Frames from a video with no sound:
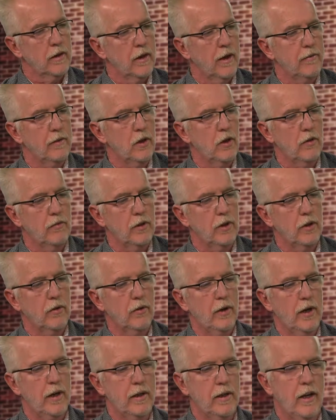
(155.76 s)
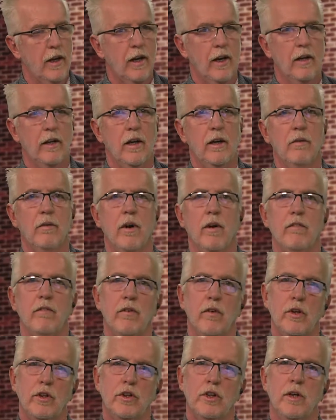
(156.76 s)
coming over the Grand Canyon, we're on
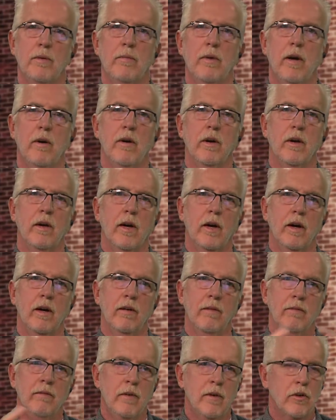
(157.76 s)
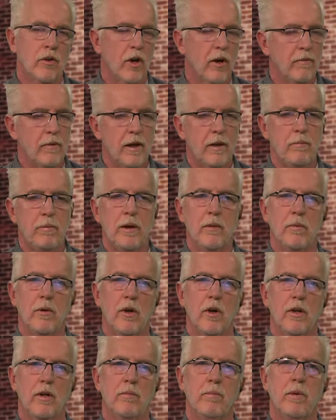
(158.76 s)
Virgin America, not many
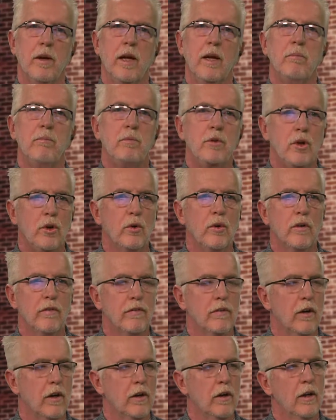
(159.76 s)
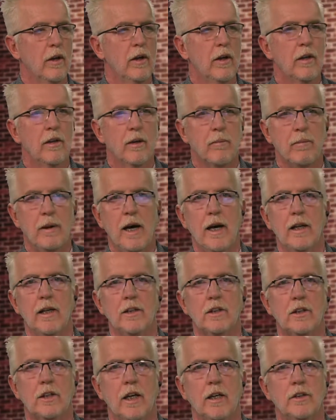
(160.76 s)
people on the plane, beautiful. The
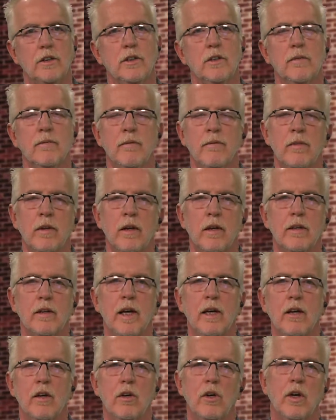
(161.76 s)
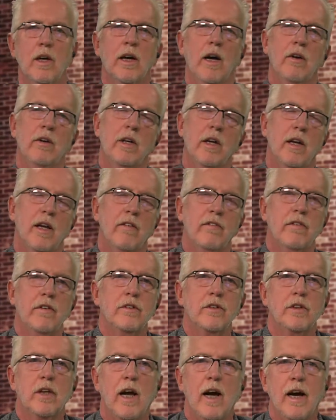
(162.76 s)
pilot says, take a look out your
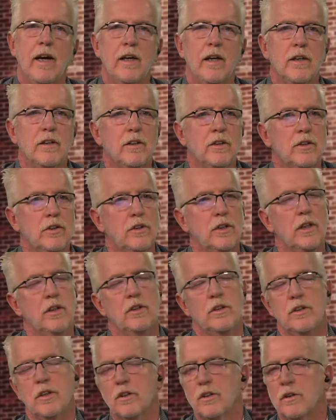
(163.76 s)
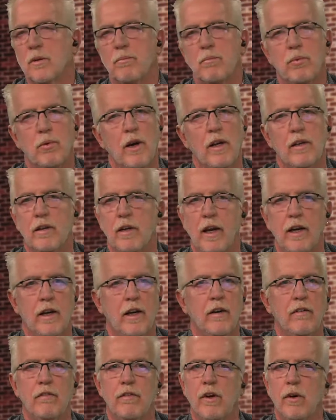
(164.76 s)
left side and see just a
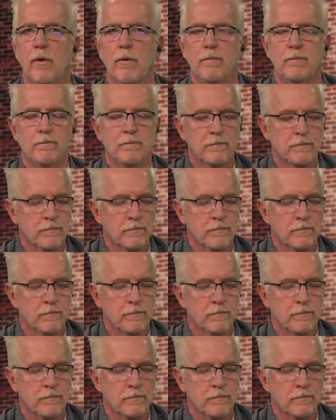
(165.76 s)
breathtaking view.